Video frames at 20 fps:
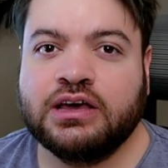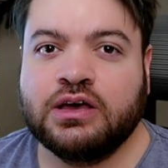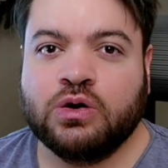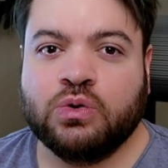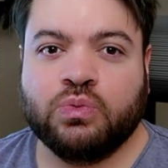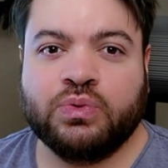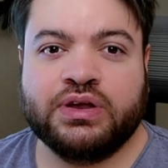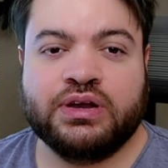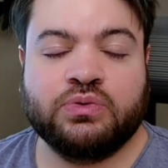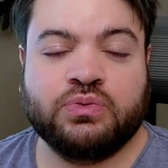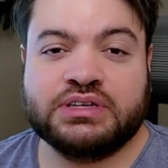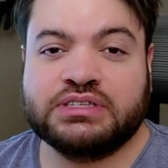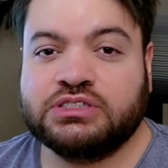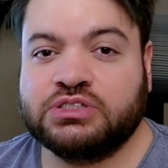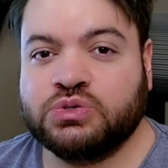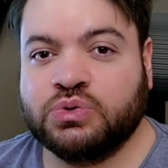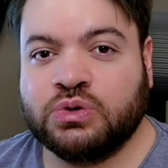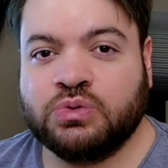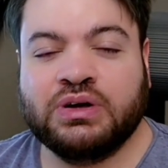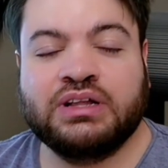When it wasn't
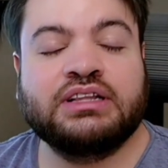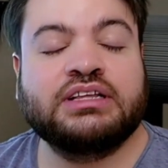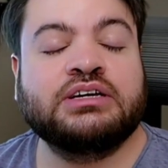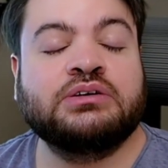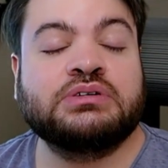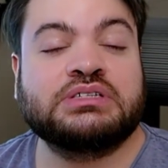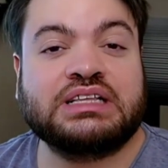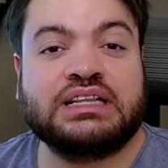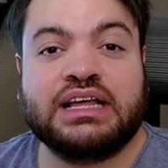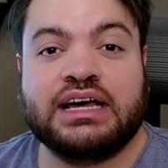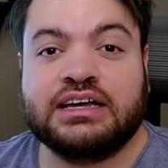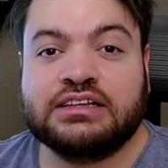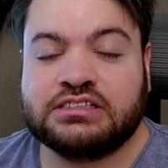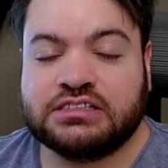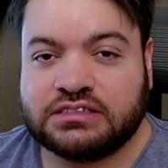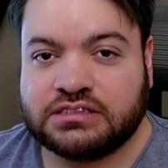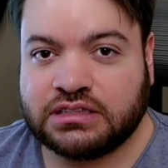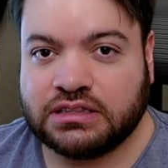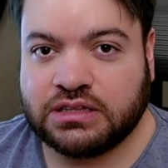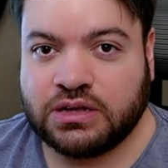doing well, it was a lot
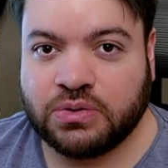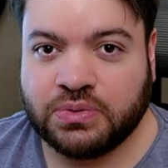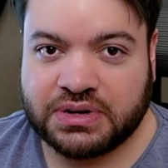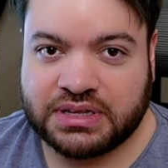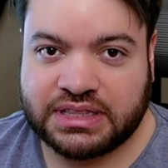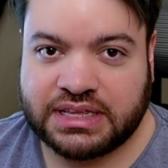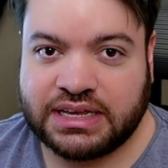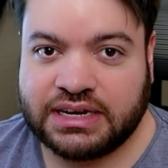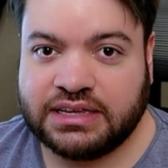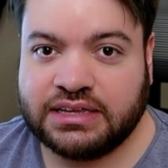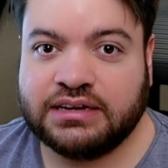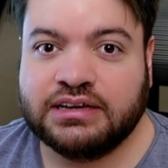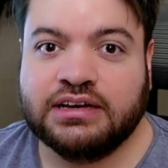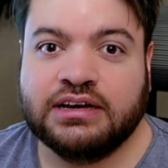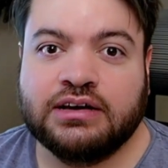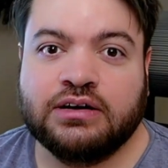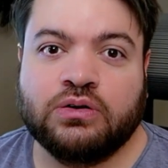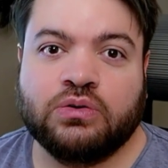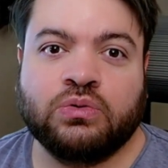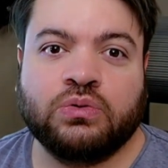slower than it,
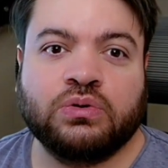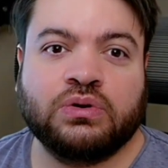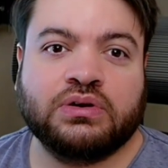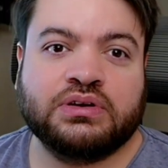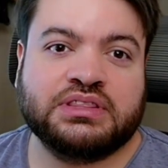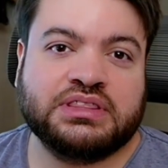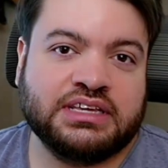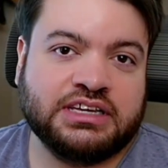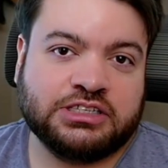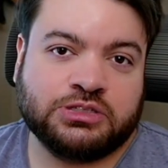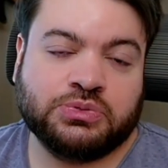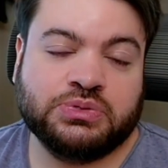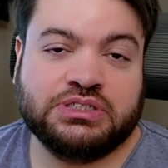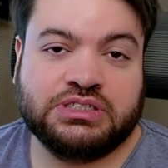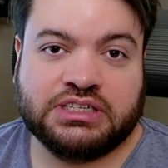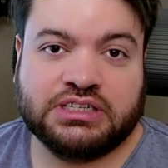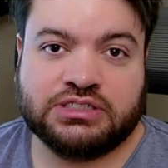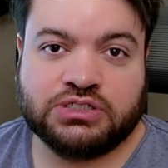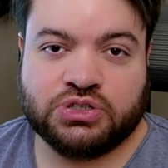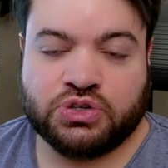or things would
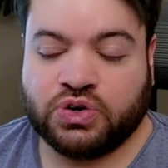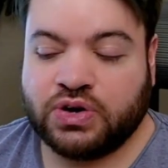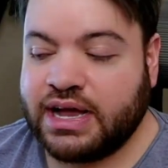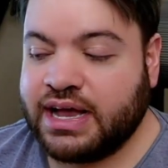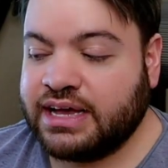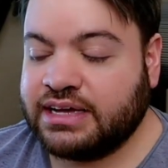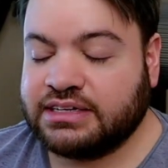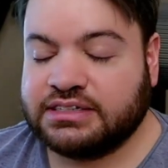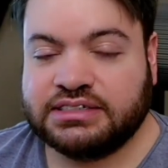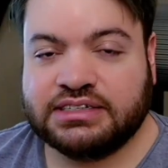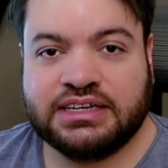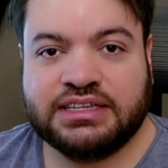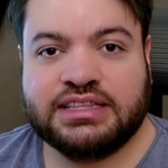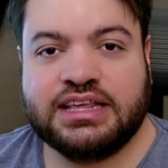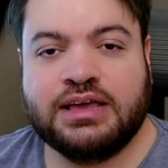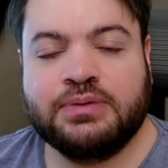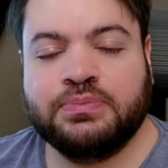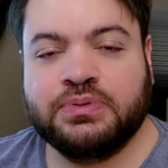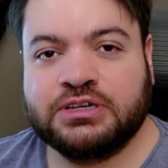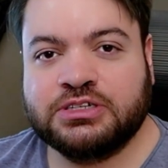just crash. And
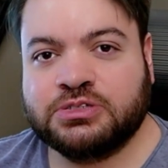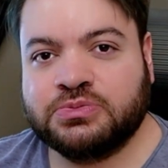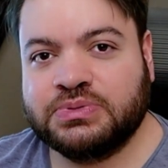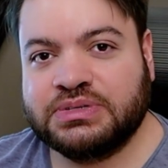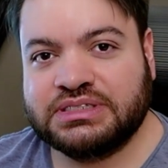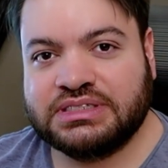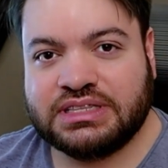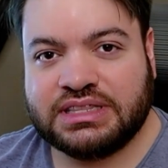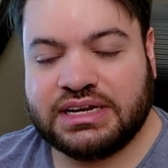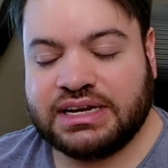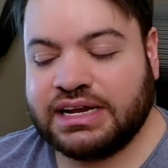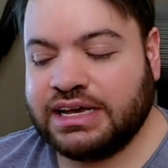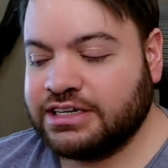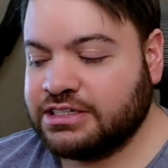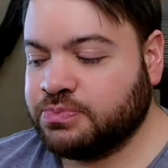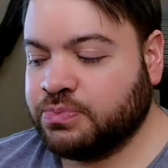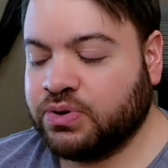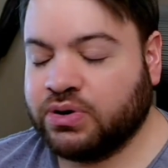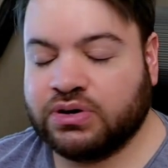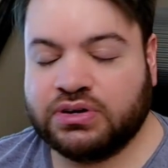that brings me into the next
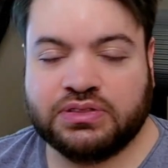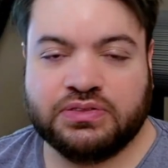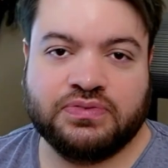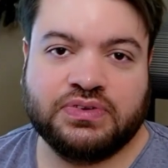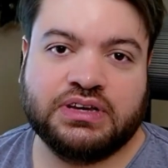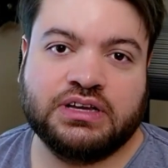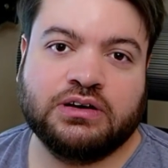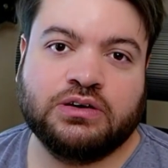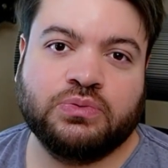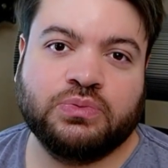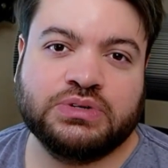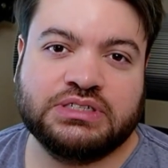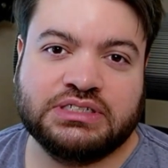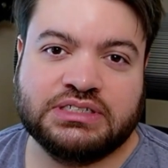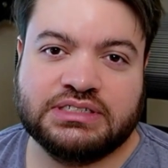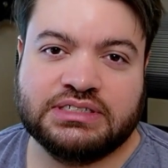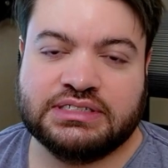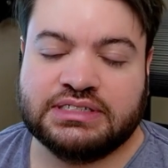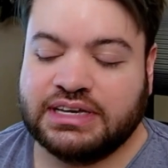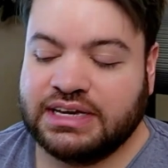part of the video, which
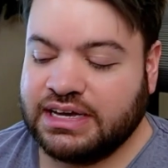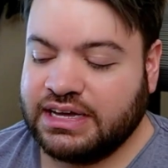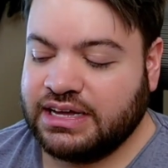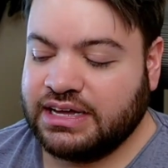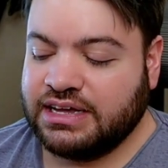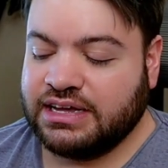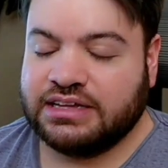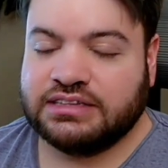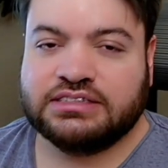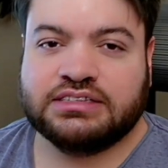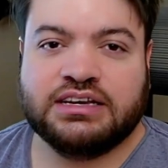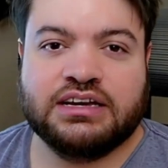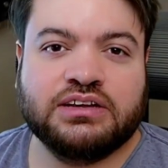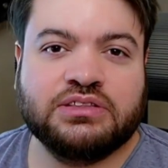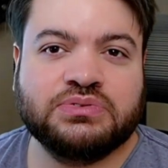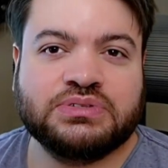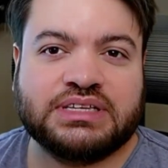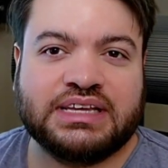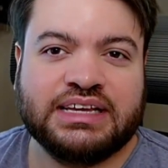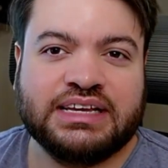is, it's kind of
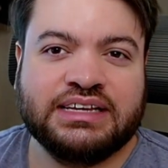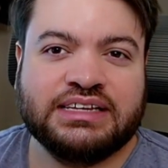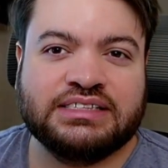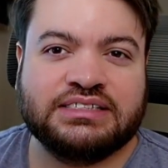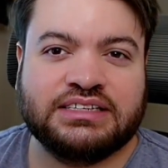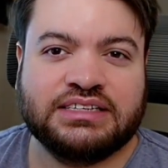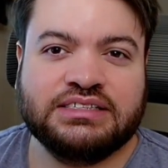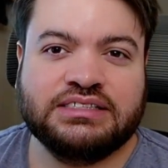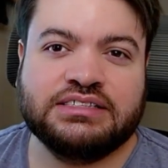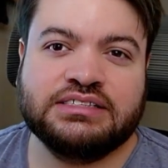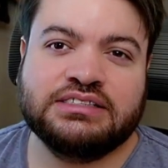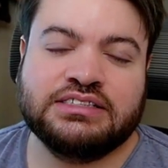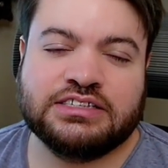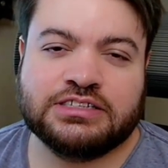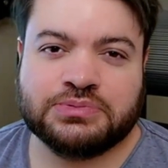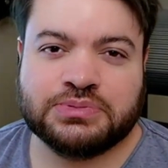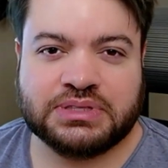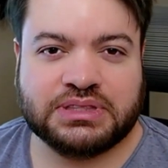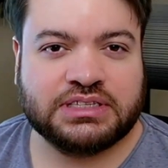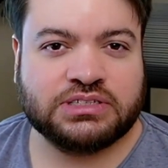those inconsistencies
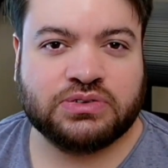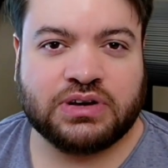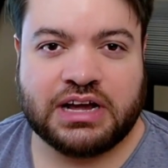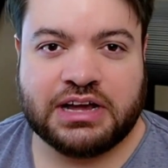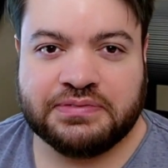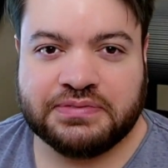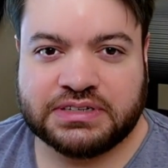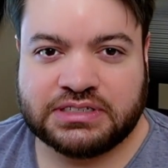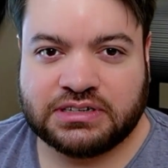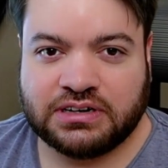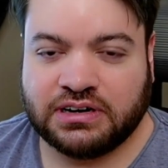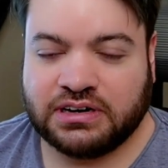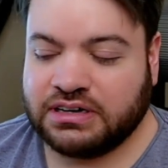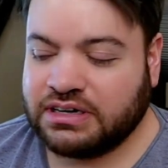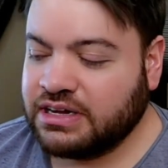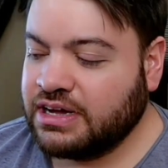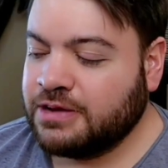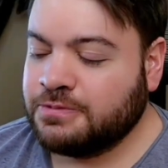with this graphics card.